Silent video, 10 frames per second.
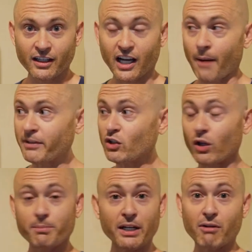The company's
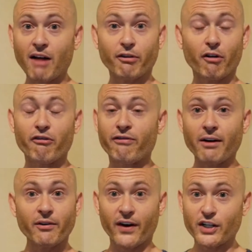only been around for a
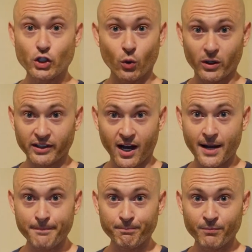very, very short
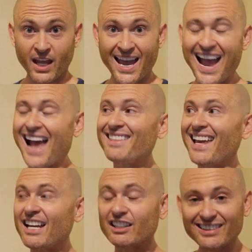time, and
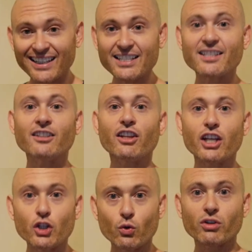they listen to
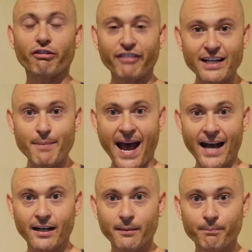the user feedback.